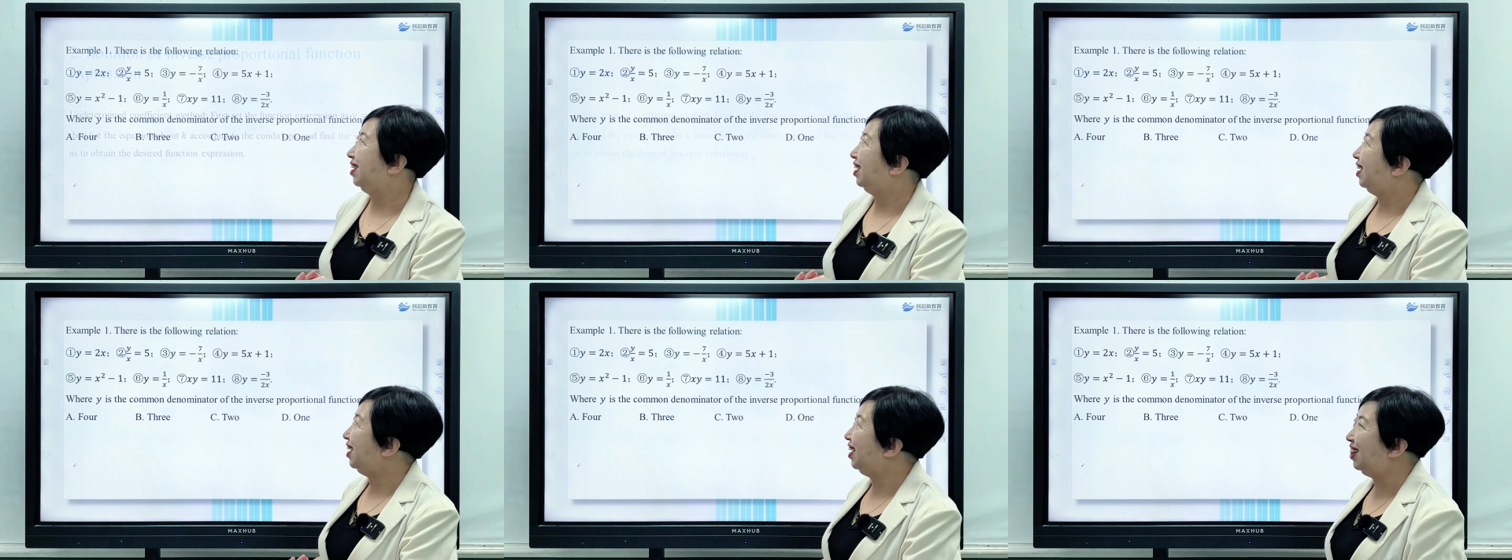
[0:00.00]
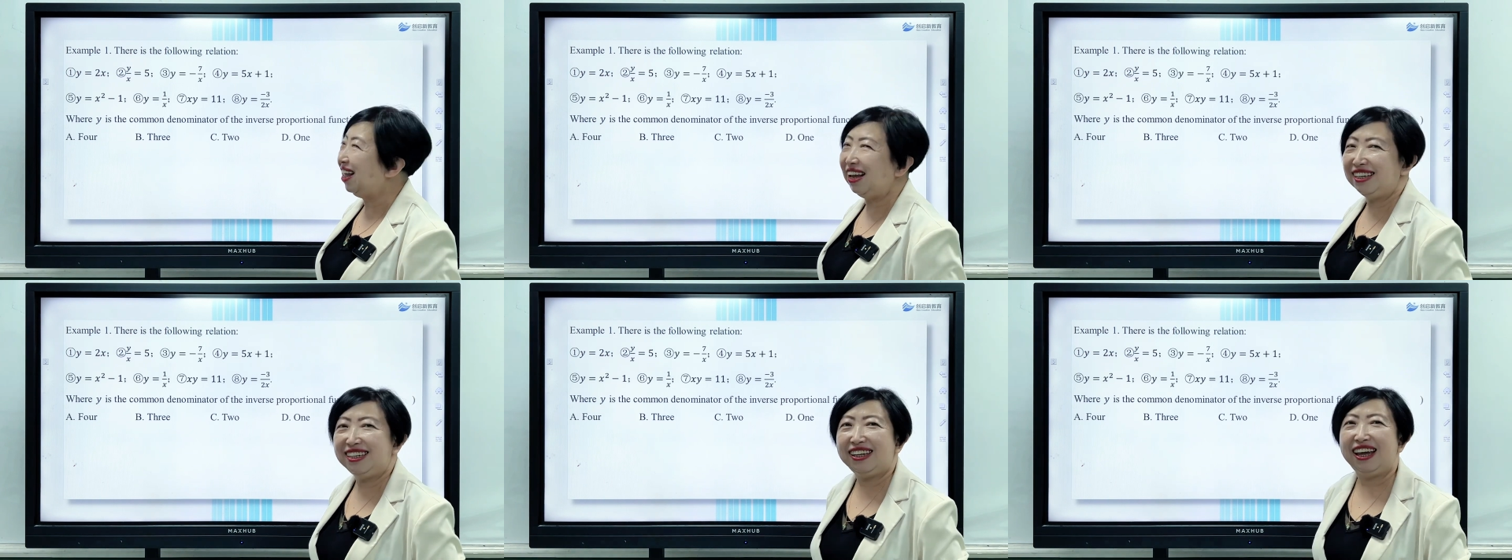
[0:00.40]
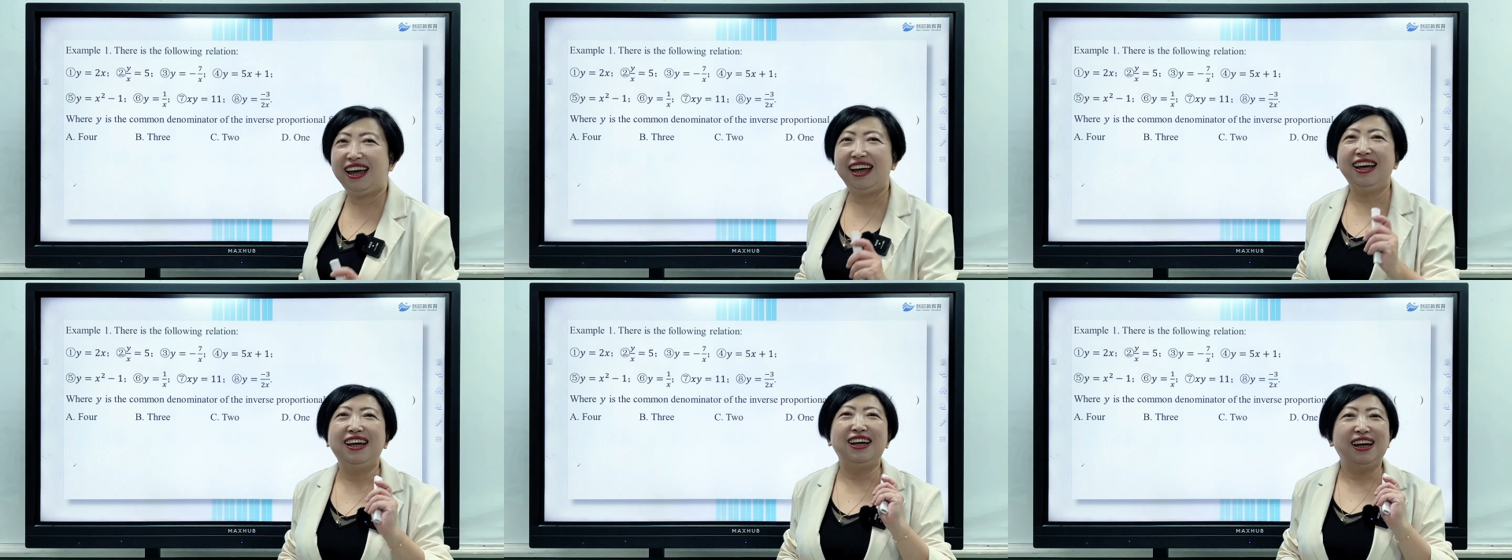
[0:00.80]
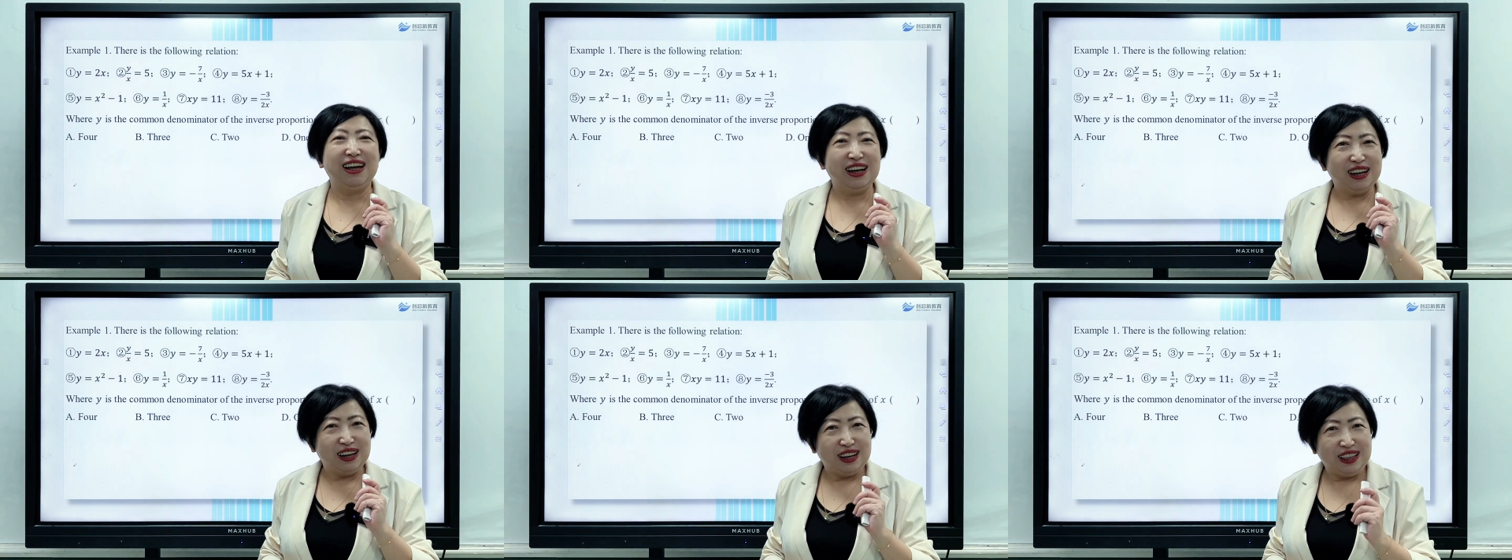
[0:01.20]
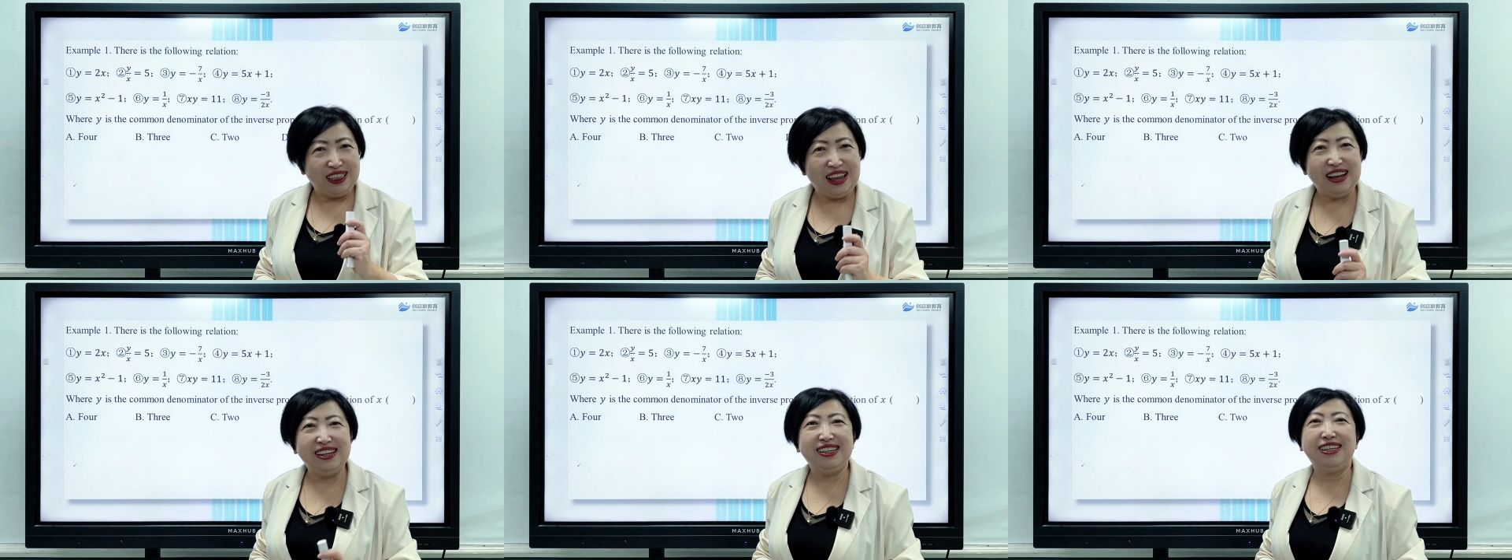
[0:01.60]
And let's
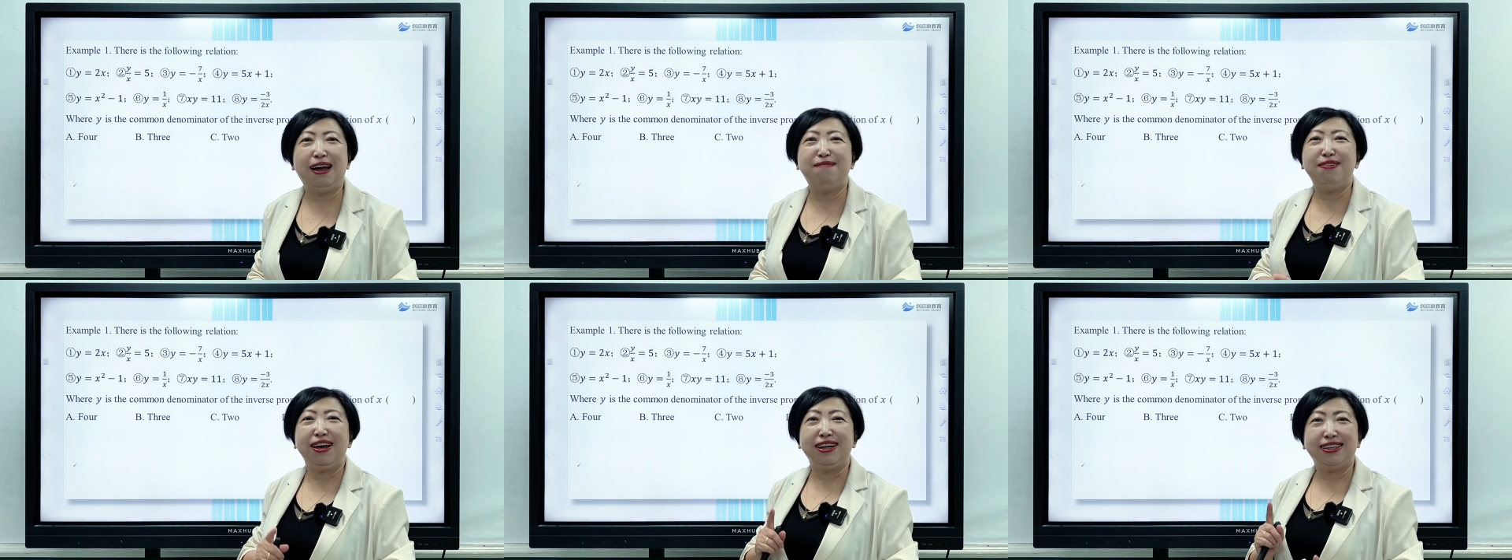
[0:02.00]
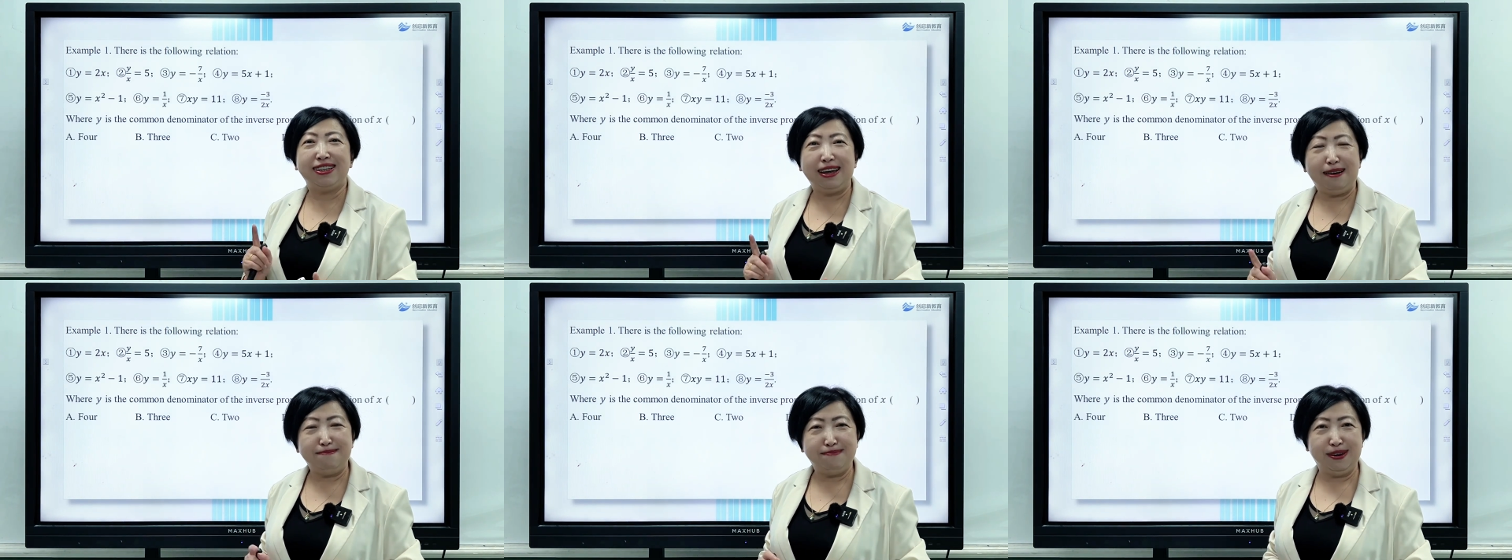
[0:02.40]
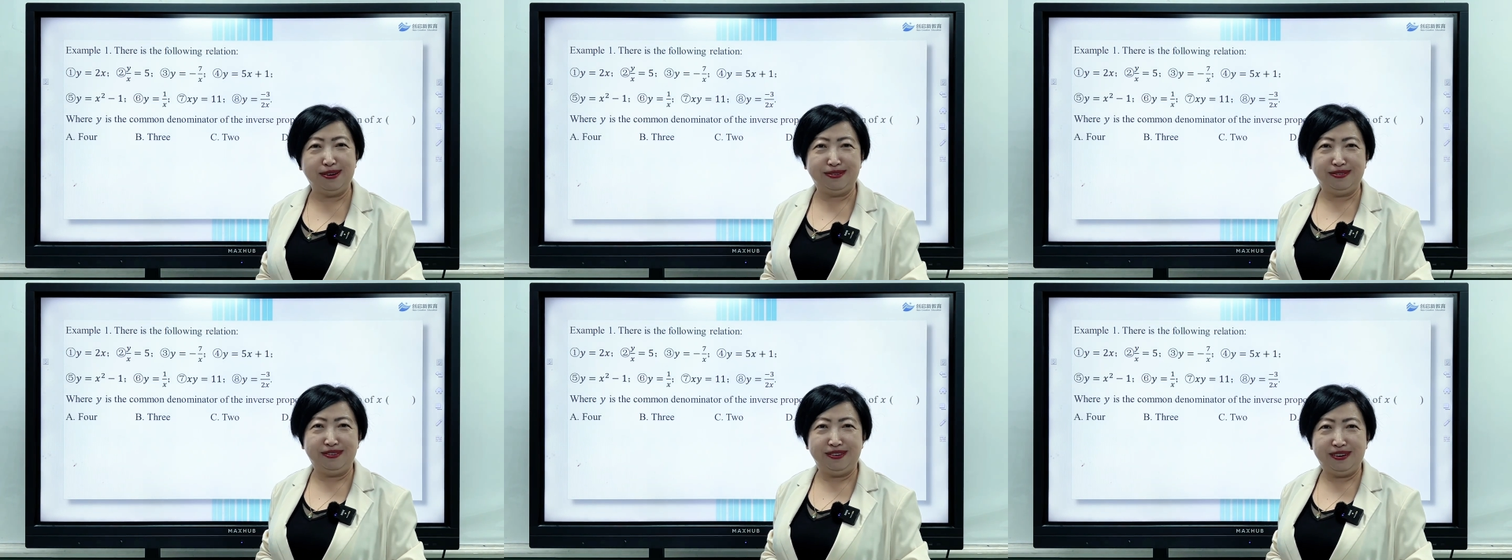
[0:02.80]
learn some example.